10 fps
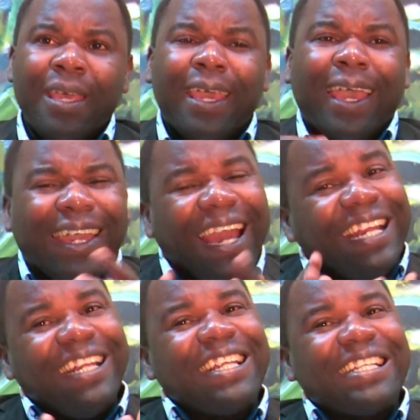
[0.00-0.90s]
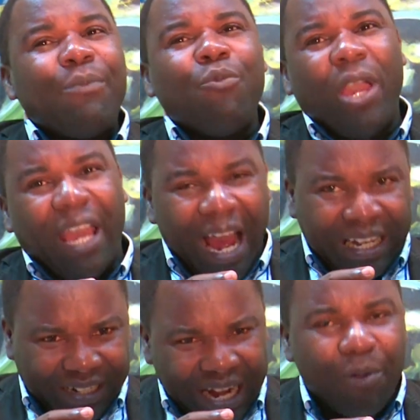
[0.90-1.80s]
Again, in the same way,
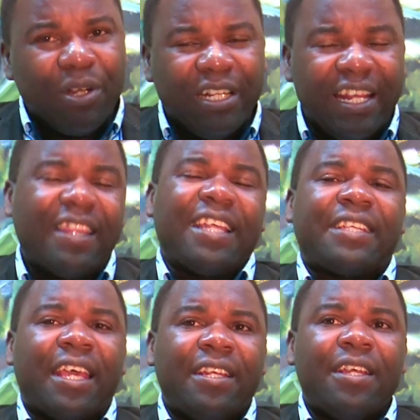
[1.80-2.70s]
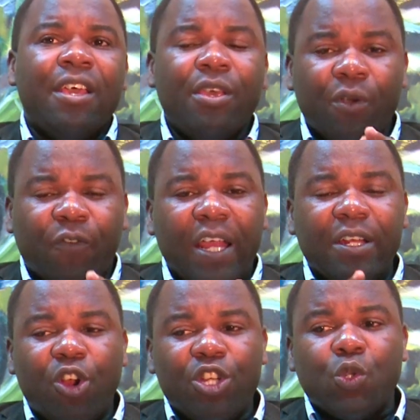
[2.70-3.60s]
at round the other side, you
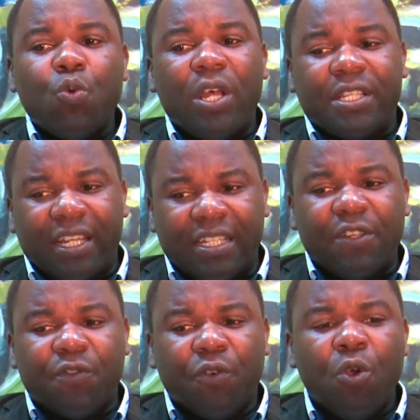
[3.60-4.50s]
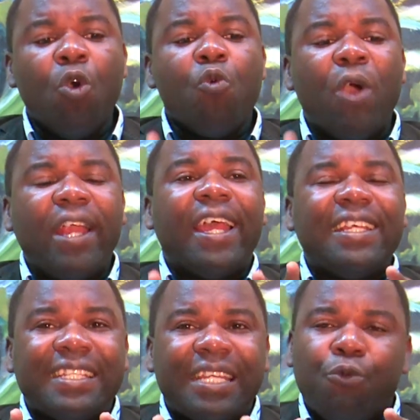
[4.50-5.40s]
find those who are successful, when
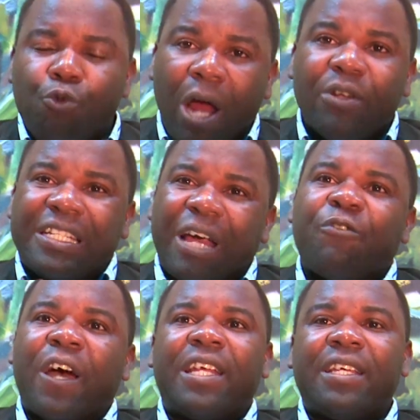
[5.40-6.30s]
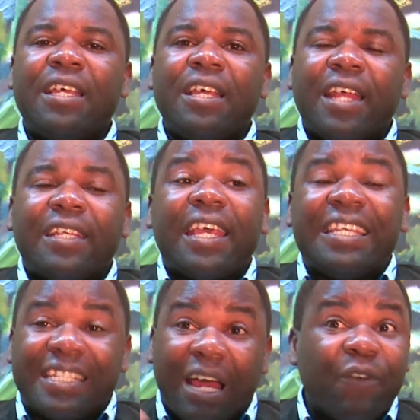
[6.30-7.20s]
they see one suffering, they say
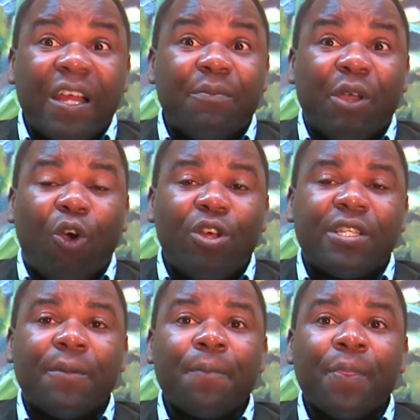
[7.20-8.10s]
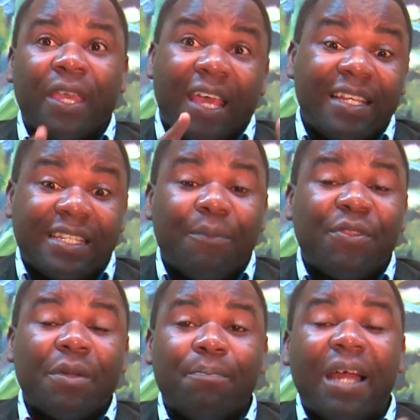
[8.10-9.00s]
he's suffering because he has
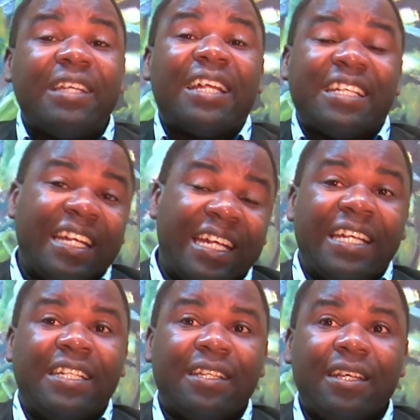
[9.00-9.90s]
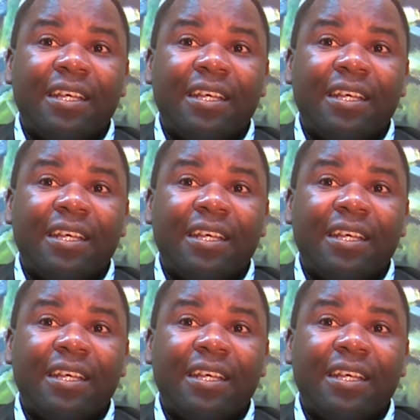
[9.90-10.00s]
something bad that he did.